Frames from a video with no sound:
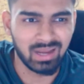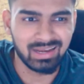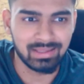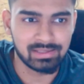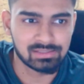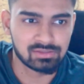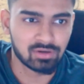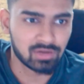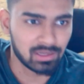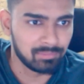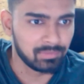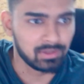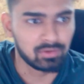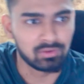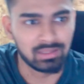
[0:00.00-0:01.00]
A is not empty,
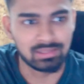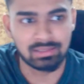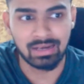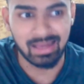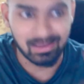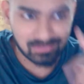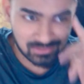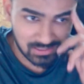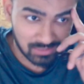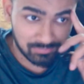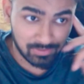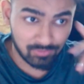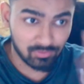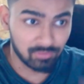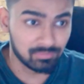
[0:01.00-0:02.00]
you take the last
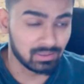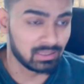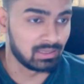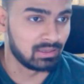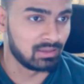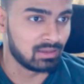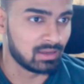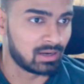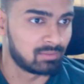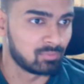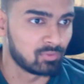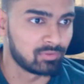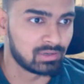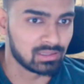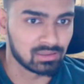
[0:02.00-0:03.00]
element from A and
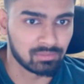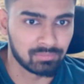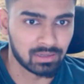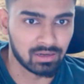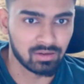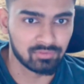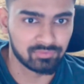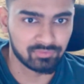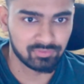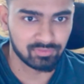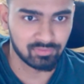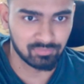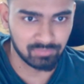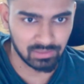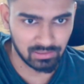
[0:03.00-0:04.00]
move it in the middle of
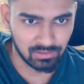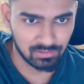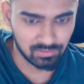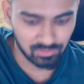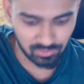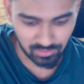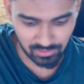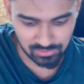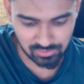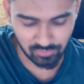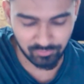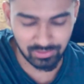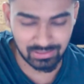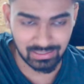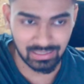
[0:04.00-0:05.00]
B. Okay, so
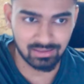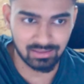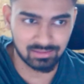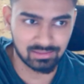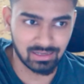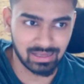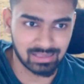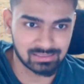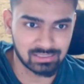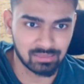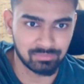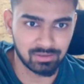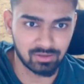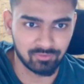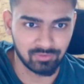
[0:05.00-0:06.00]
we take the last
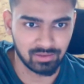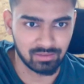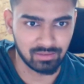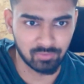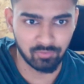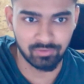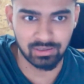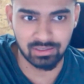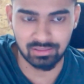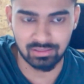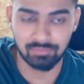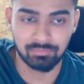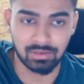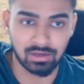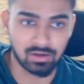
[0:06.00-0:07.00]
element of A, move it in the
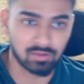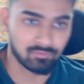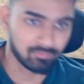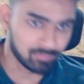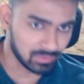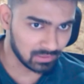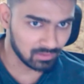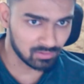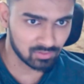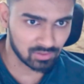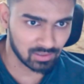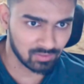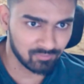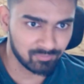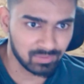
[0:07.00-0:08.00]
middle of B.
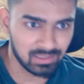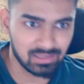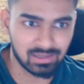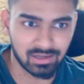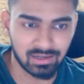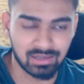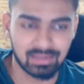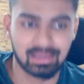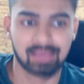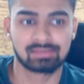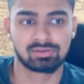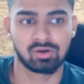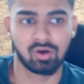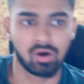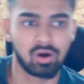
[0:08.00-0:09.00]
Okay, if B currently has
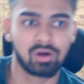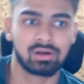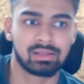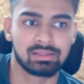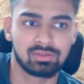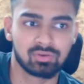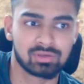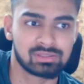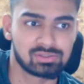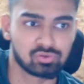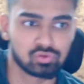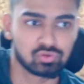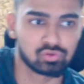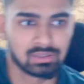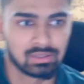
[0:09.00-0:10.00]
odd length, you can choose